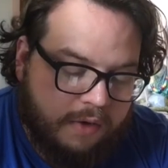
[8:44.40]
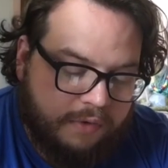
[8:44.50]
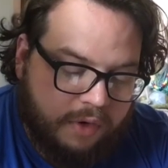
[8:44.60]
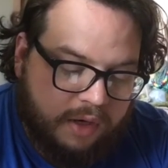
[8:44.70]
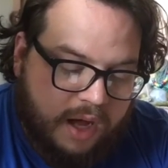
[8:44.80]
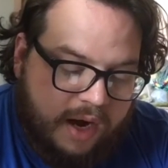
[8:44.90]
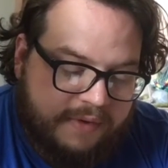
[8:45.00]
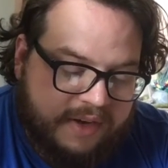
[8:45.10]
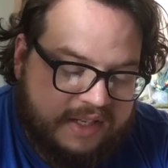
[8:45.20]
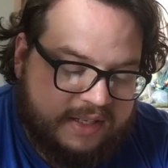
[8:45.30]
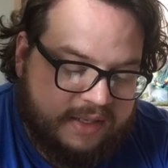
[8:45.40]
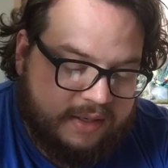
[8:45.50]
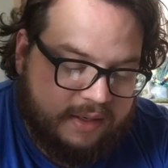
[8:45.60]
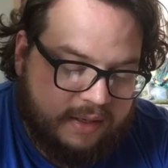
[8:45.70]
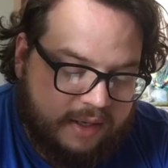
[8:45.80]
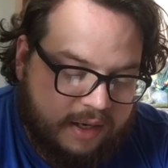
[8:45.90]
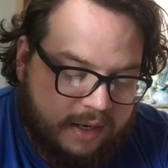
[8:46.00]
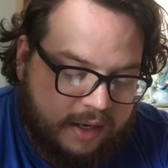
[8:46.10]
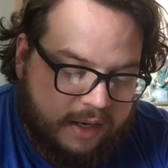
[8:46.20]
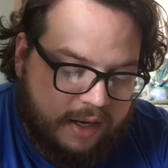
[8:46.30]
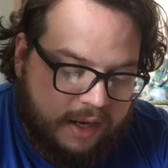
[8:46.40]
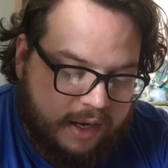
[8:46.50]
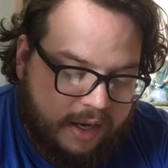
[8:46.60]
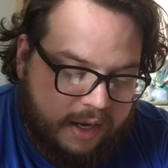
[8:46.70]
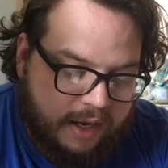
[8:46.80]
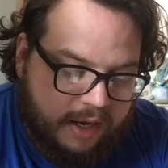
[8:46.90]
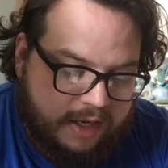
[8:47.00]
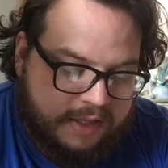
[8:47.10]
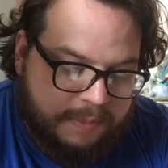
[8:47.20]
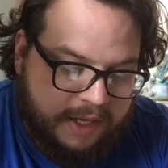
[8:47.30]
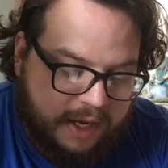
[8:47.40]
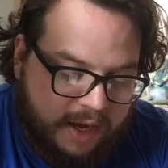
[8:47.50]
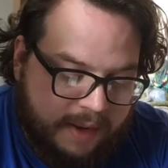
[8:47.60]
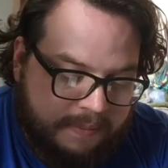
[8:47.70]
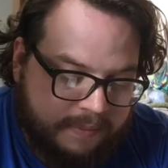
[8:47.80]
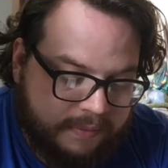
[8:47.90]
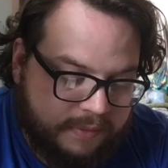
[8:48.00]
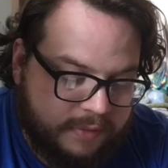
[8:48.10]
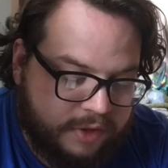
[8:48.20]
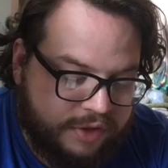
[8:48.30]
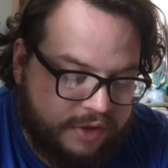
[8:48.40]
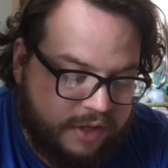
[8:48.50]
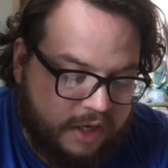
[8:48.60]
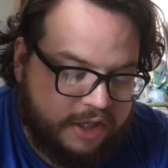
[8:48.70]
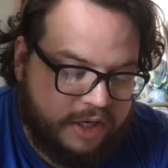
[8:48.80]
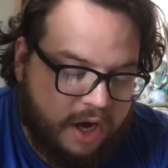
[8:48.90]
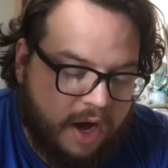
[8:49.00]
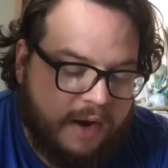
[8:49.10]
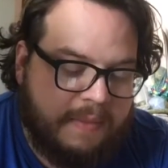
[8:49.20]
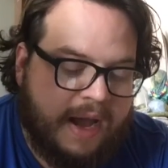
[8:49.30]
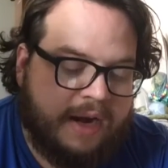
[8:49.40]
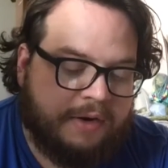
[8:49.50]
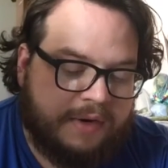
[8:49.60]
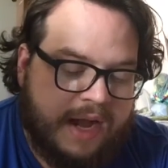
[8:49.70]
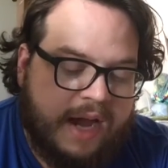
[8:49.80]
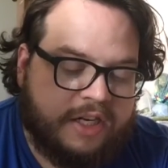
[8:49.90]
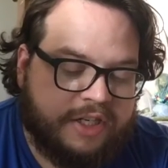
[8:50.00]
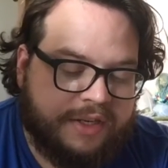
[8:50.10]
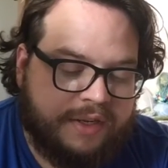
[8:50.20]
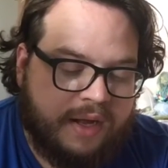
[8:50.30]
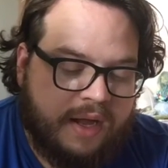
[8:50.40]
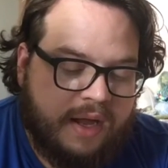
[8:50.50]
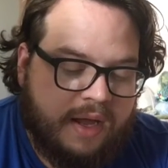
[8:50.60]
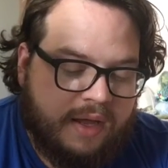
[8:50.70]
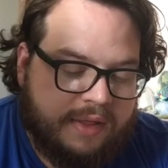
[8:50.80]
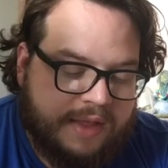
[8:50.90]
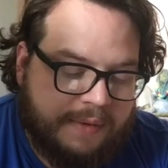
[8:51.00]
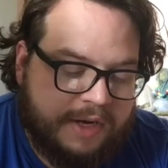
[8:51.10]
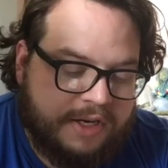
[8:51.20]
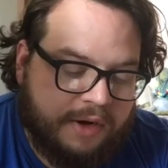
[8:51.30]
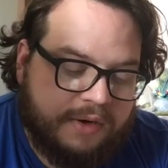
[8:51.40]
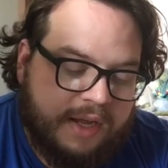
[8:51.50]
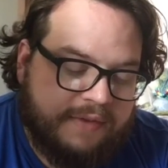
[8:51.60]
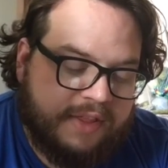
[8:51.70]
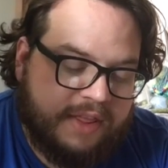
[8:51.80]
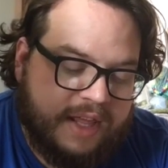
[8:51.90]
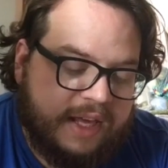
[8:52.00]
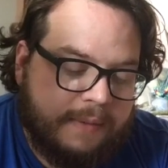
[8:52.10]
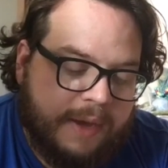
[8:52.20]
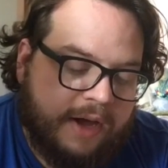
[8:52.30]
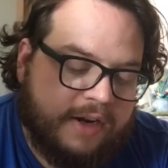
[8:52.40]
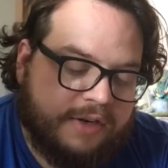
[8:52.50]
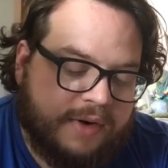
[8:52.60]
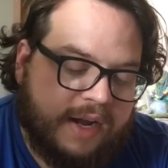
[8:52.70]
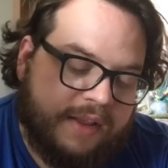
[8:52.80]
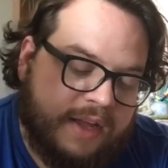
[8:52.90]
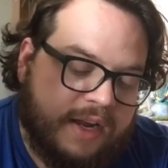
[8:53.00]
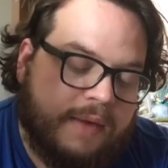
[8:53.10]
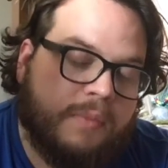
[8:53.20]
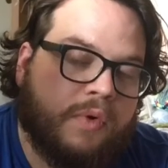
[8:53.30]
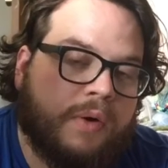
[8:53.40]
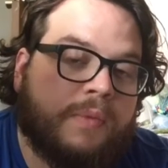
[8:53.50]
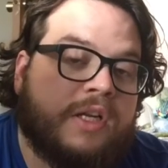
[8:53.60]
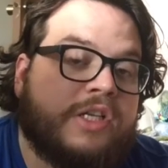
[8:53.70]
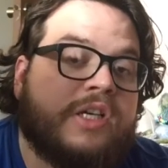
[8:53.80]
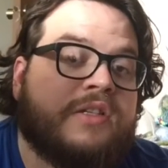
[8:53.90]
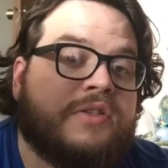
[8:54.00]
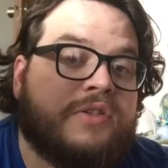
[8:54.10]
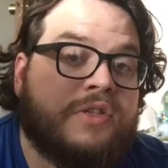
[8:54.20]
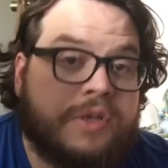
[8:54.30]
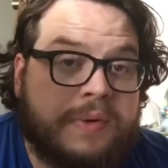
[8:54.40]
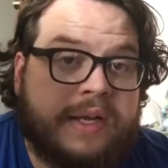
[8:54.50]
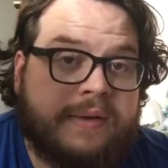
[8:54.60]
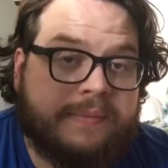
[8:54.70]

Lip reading: For a lot of us, it's become such an automatic reaction that we don't even think about it directly anymore. We just do it.